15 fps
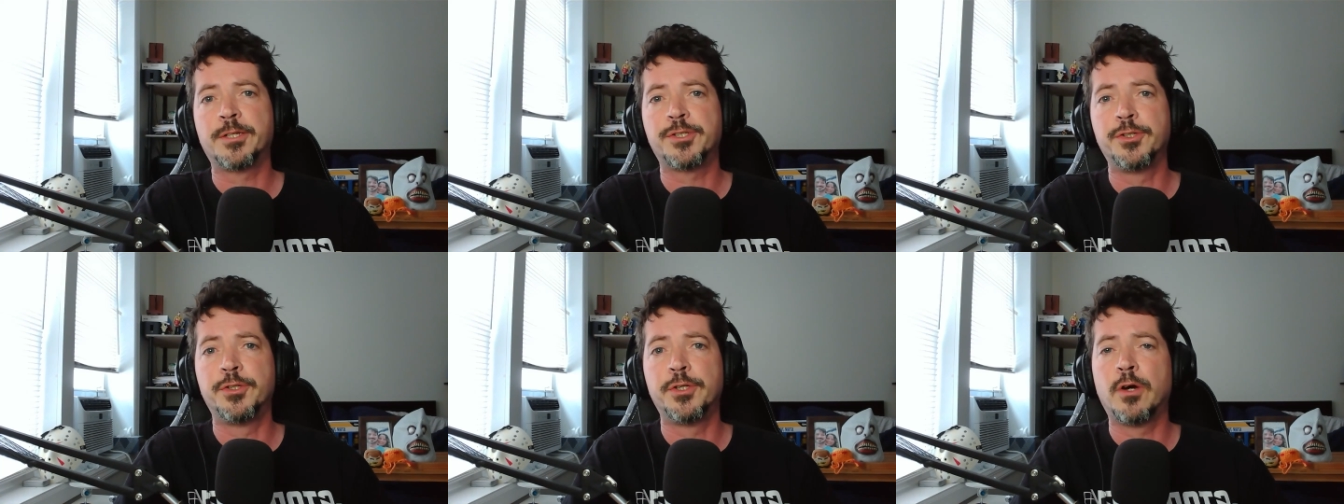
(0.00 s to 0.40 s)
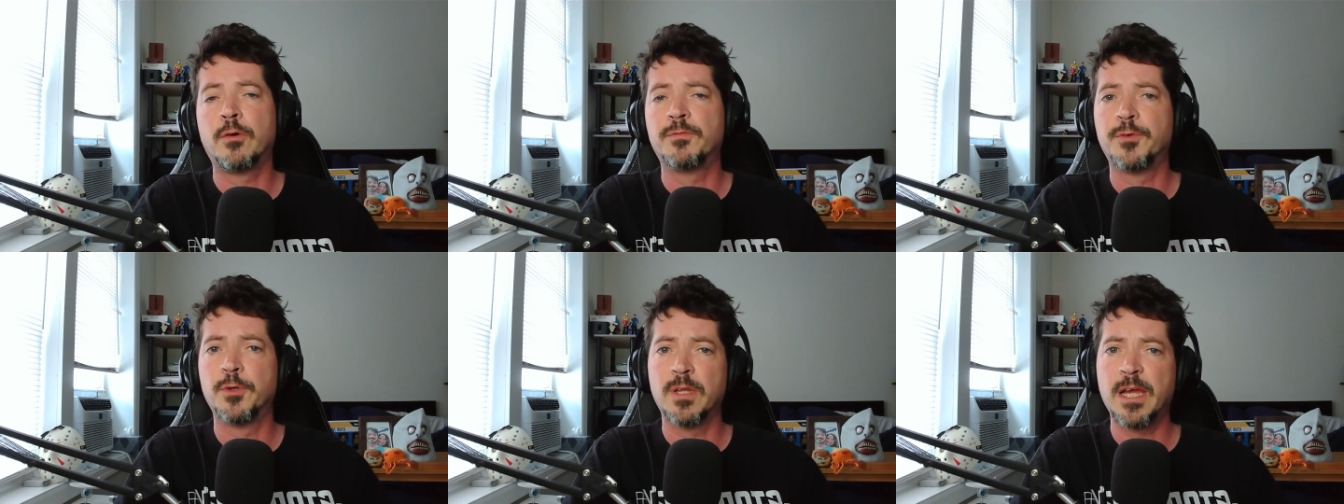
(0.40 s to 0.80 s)
you know
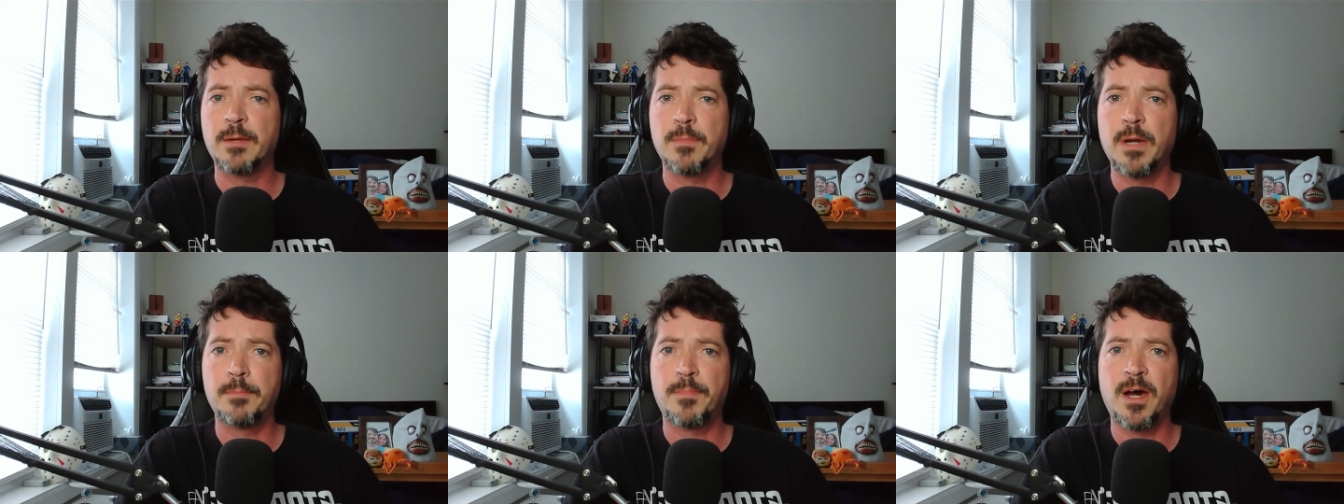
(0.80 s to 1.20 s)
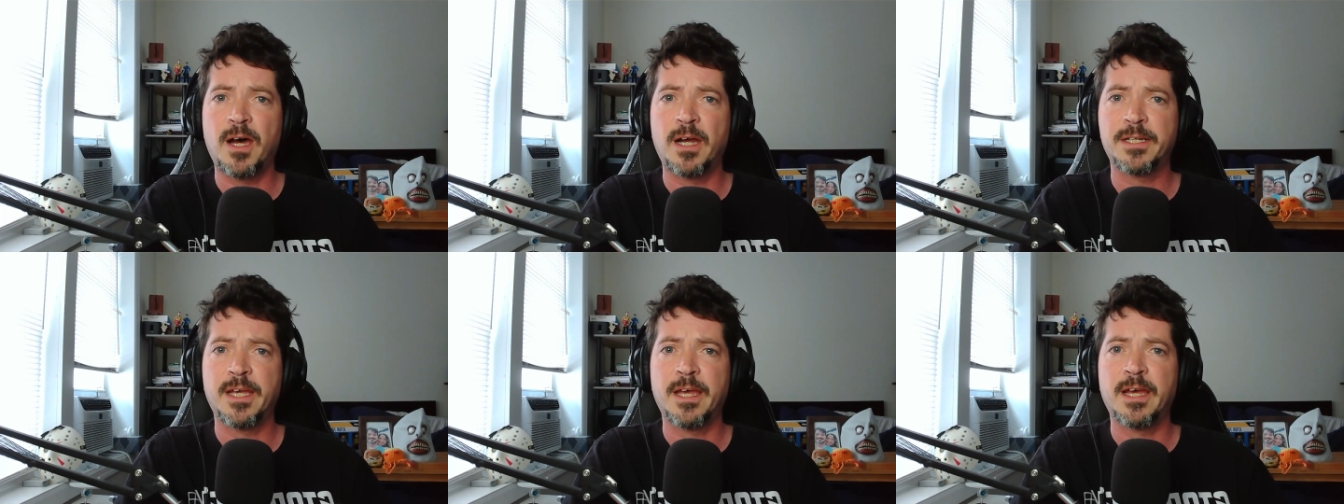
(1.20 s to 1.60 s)
if you like my
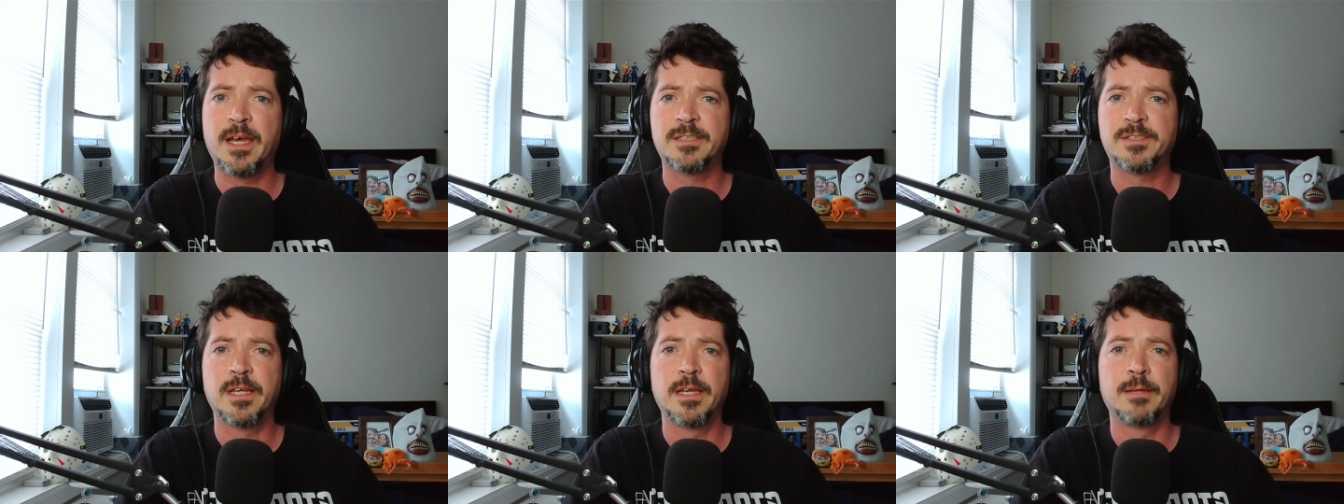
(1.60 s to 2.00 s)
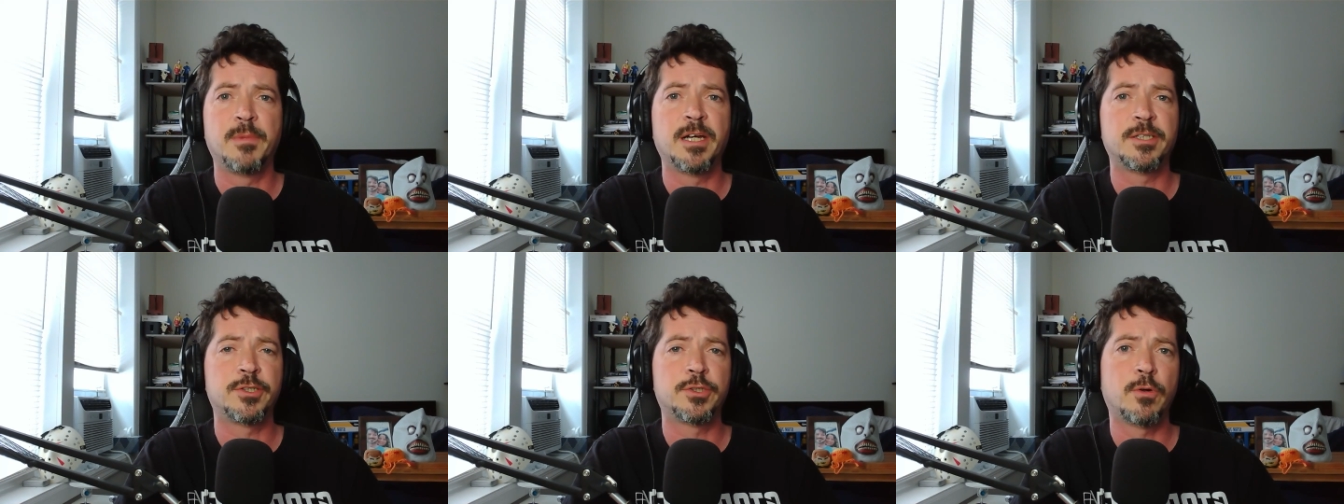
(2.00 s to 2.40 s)
podcast and my
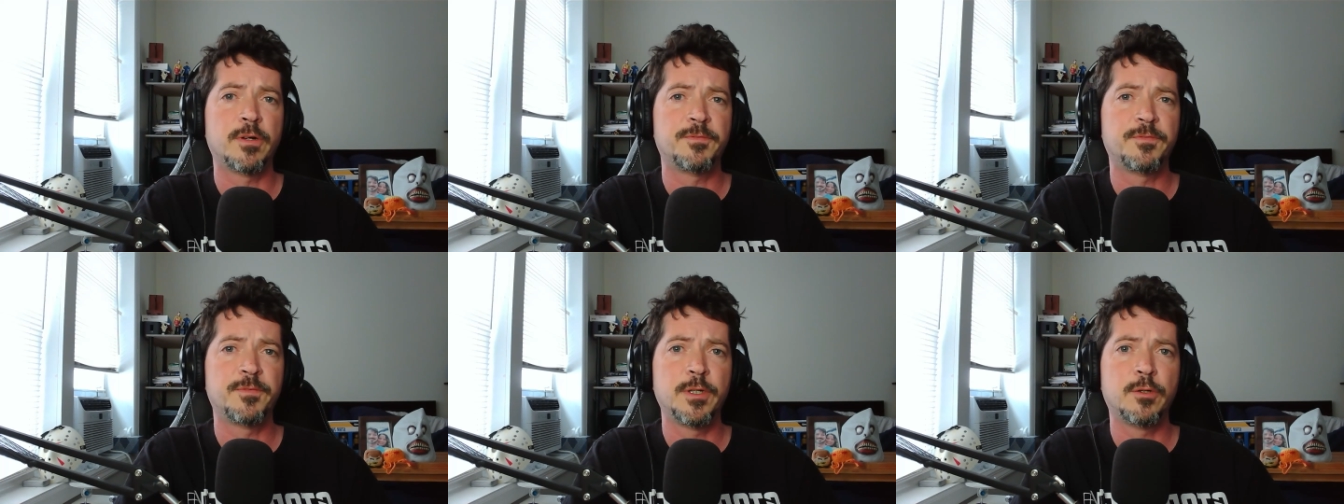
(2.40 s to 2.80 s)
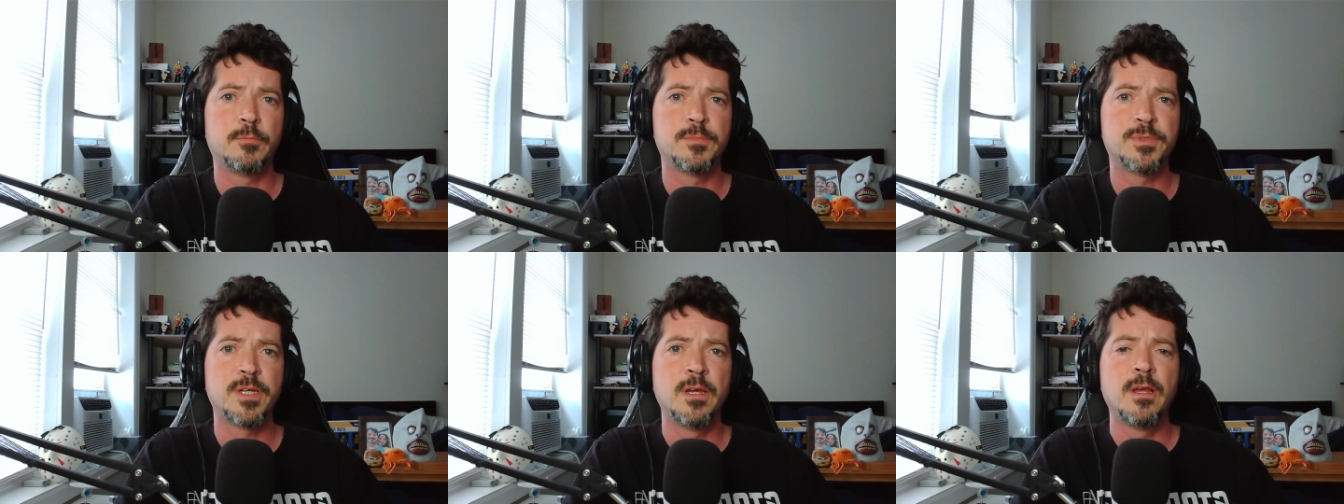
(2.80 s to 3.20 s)
short
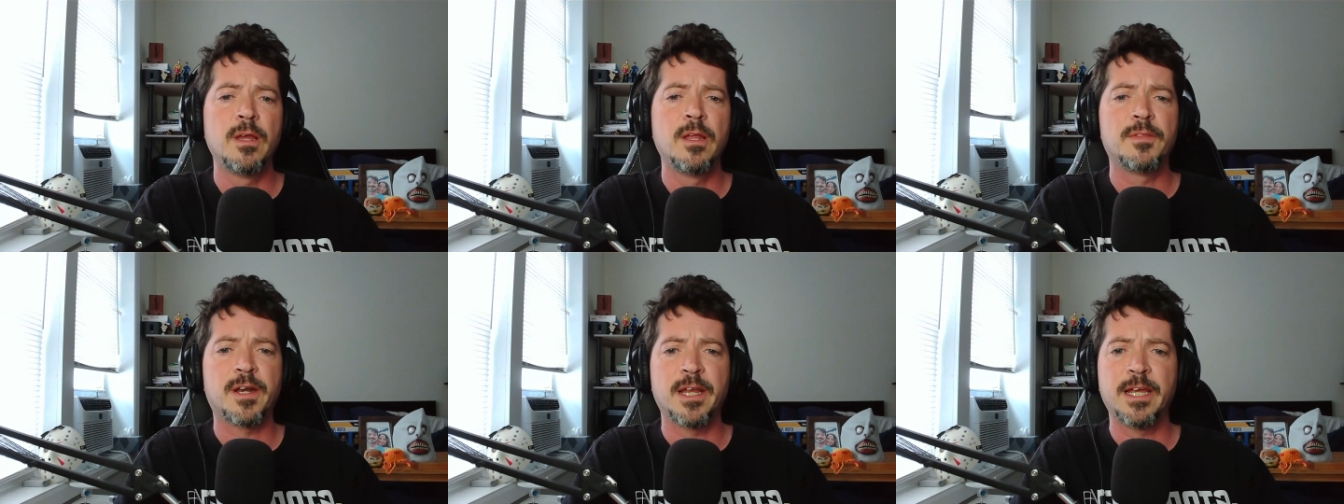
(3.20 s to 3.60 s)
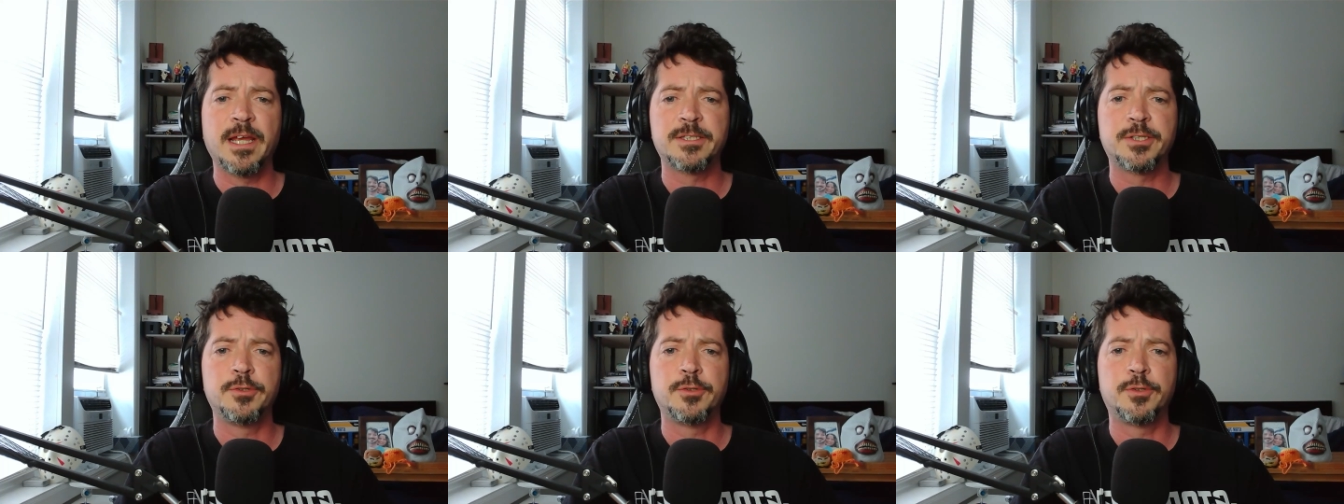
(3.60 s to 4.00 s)
films, that I
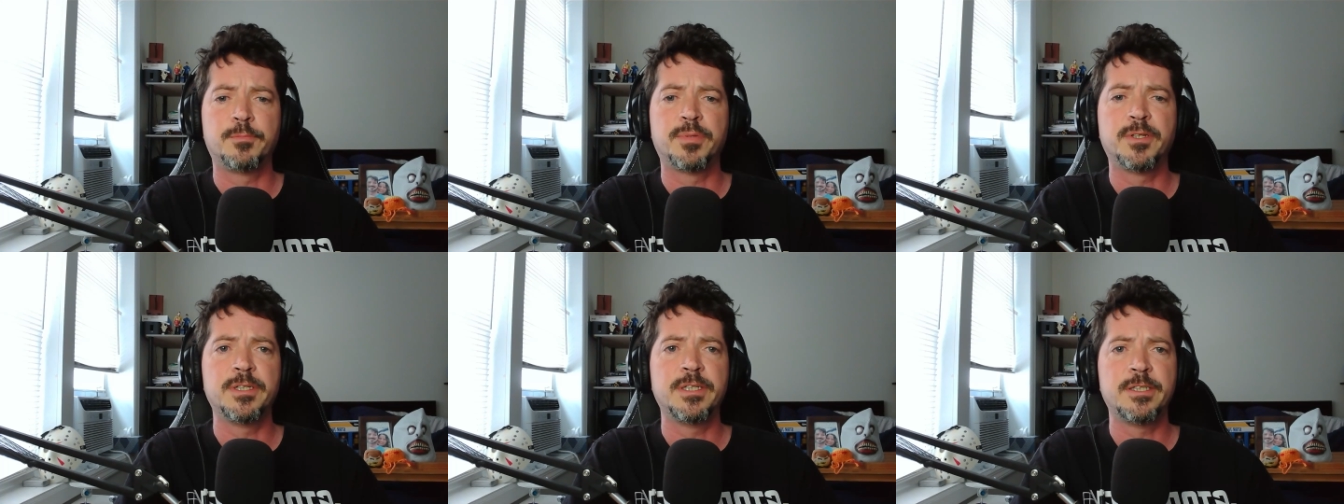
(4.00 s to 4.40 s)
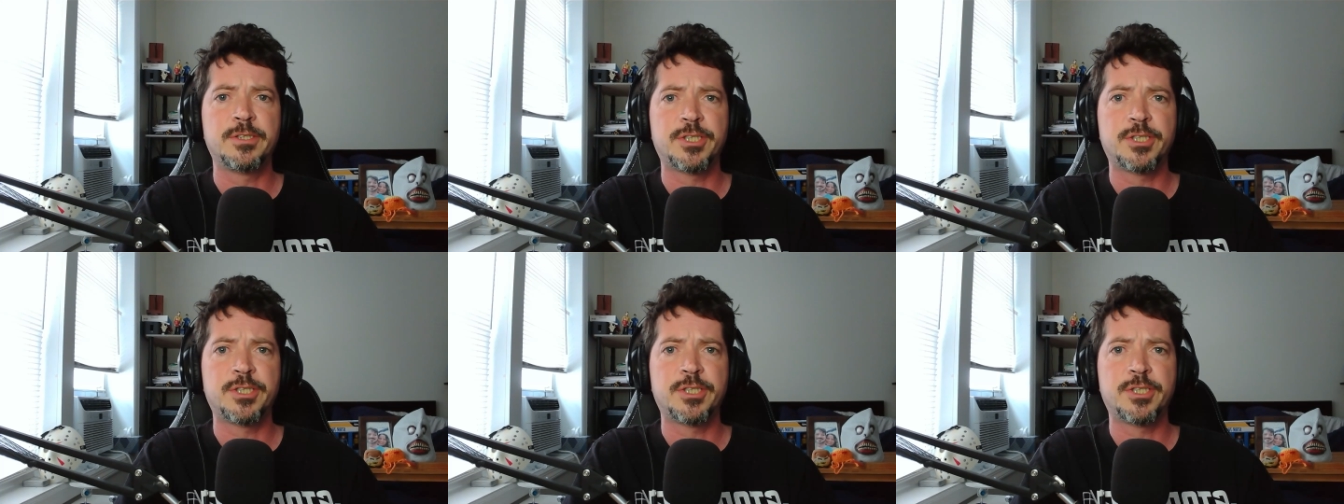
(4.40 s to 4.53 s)
ask you to please